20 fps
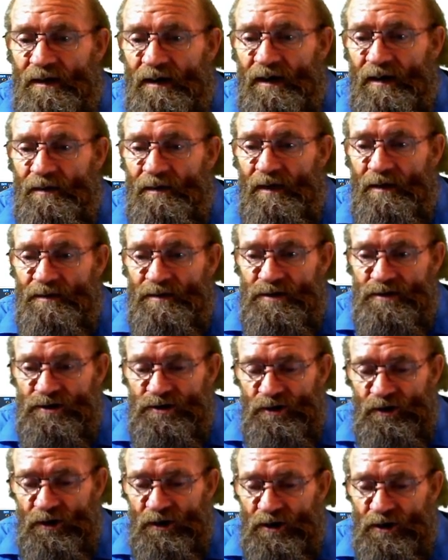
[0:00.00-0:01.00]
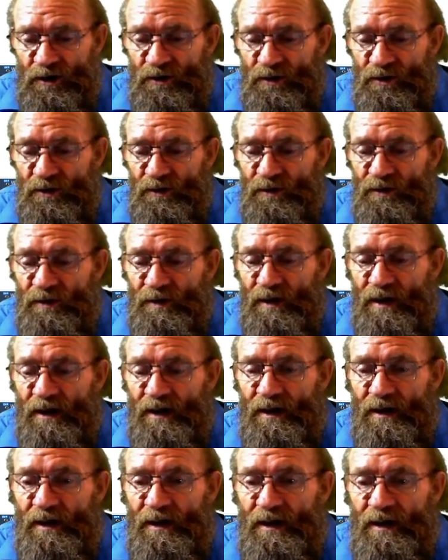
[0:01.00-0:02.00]
I'm just showing you
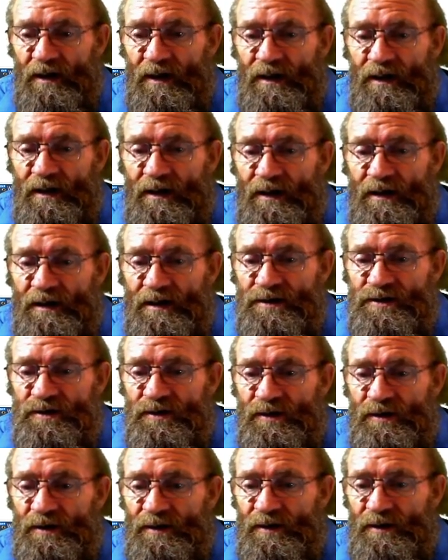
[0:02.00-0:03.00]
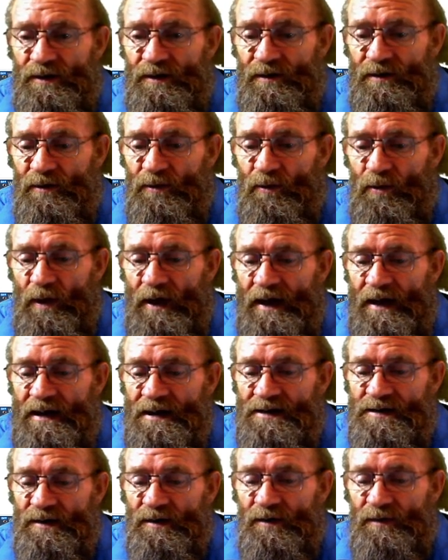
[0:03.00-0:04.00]
additional
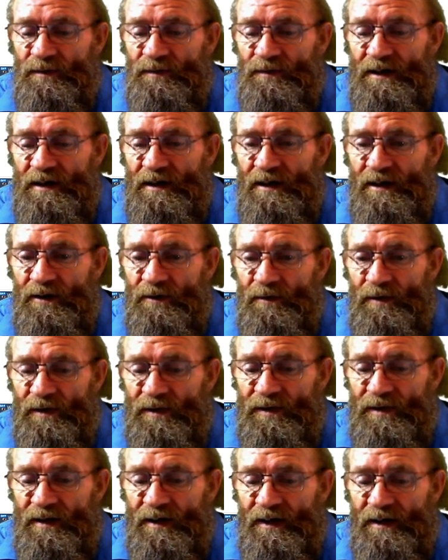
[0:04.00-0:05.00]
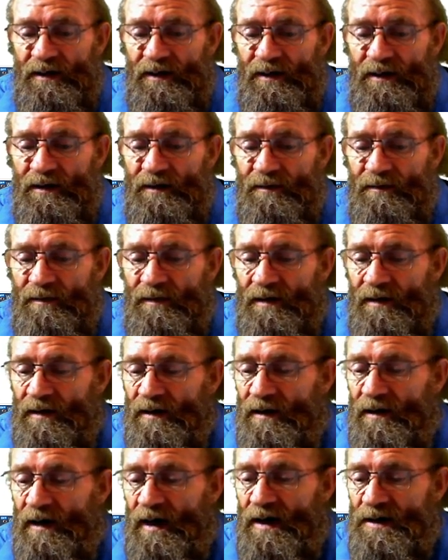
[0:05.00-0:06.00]
ways of dealing with a
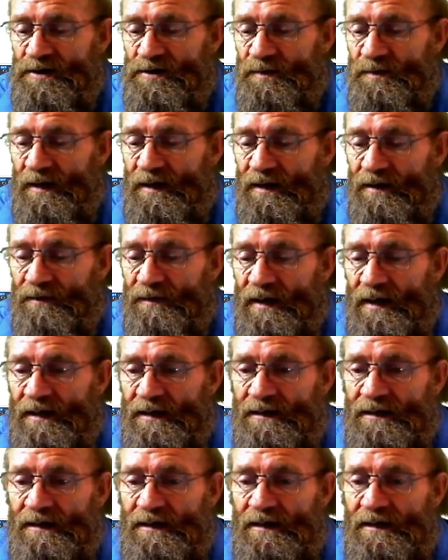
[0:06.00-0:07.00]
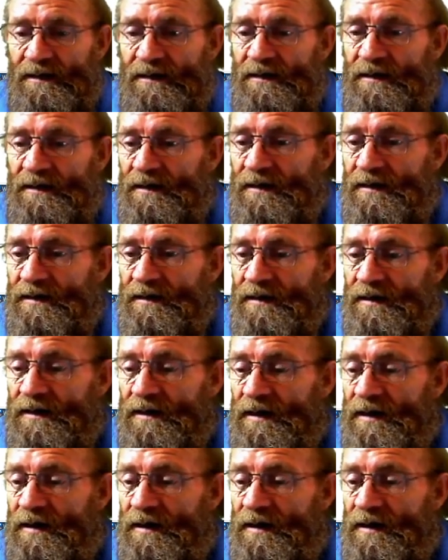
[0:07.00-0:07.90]
large amount of data in